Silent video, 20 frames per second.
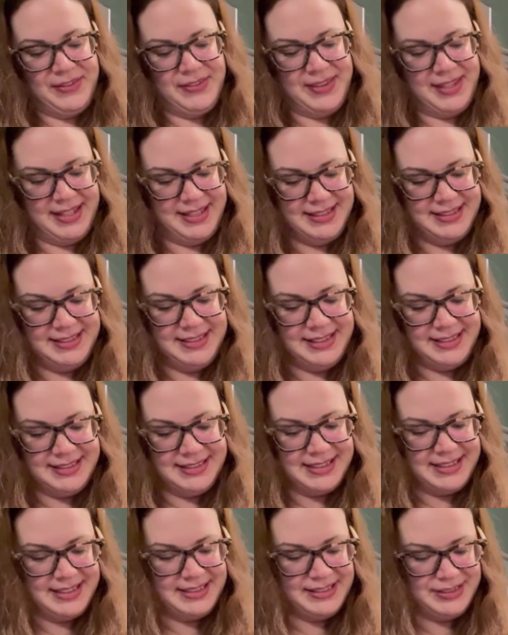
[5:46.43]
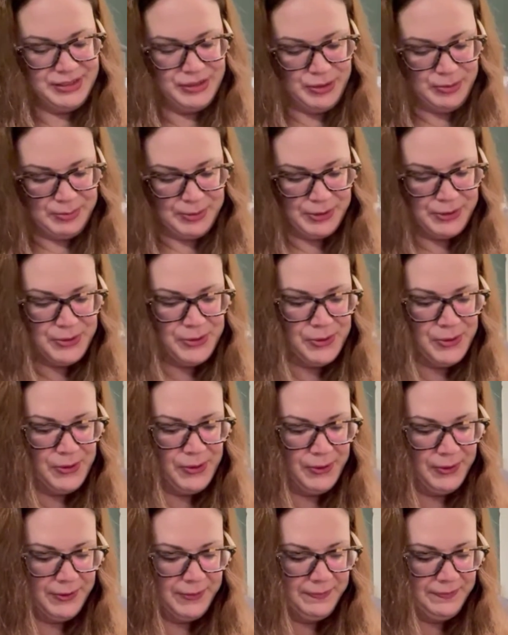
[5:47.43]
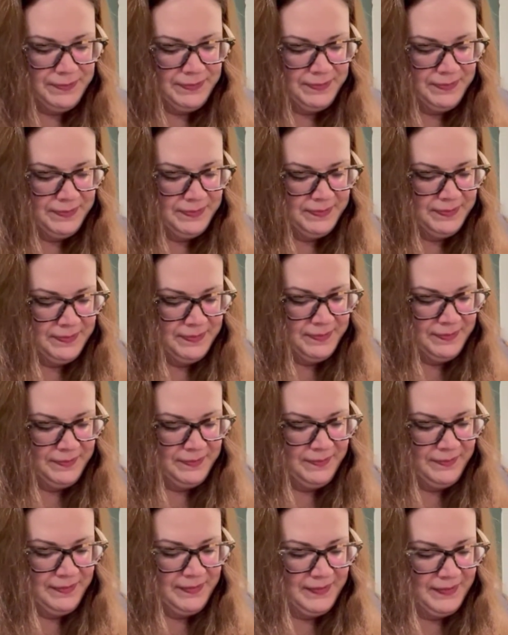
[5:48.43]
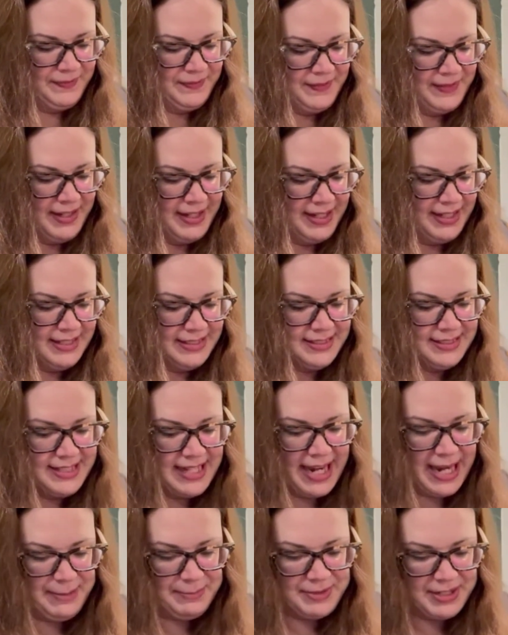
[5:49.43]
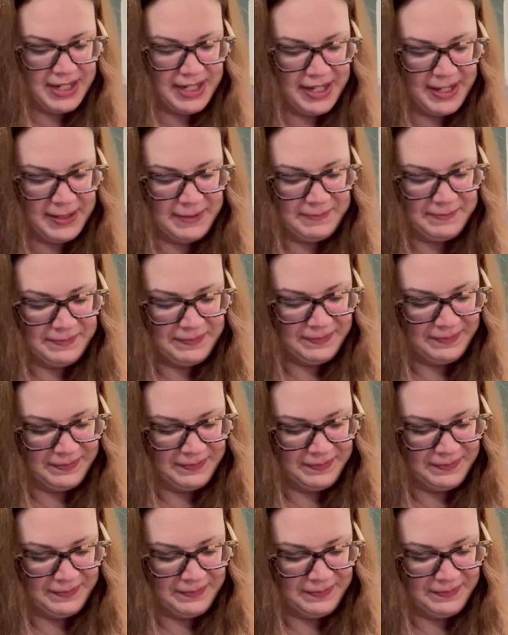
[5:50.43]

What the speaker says: This is super cool. It's taped up.